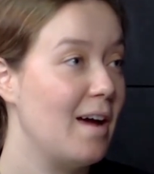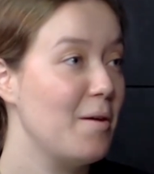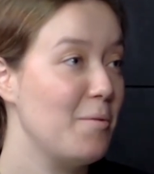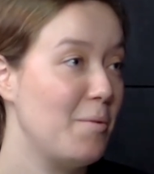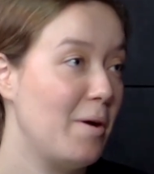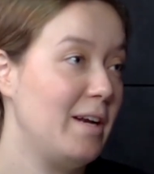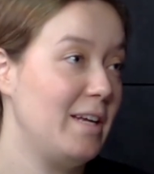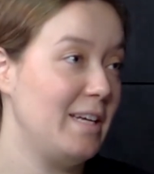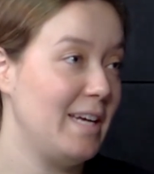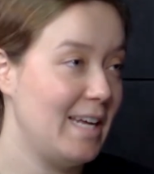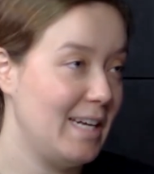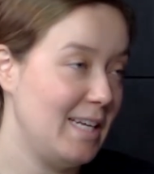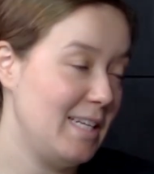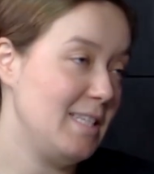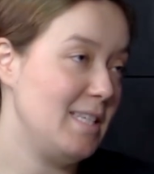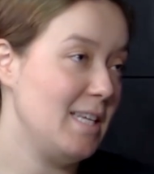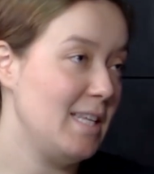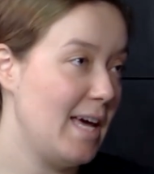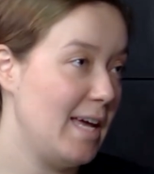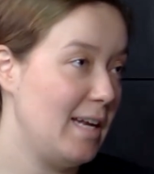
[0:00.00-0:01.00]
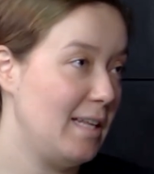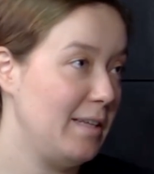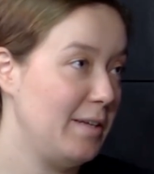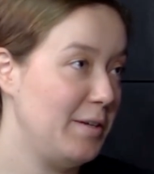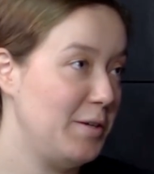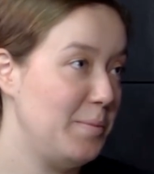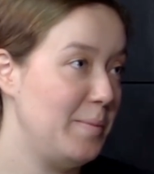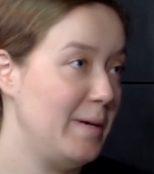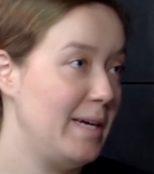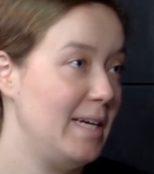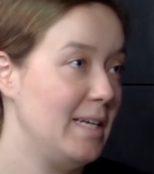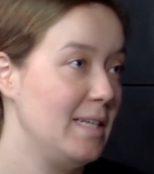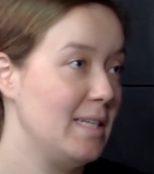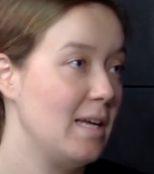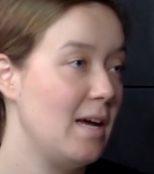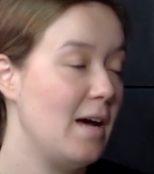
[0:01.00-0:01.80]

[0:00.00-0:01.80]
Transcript: I want to get into that a little bit.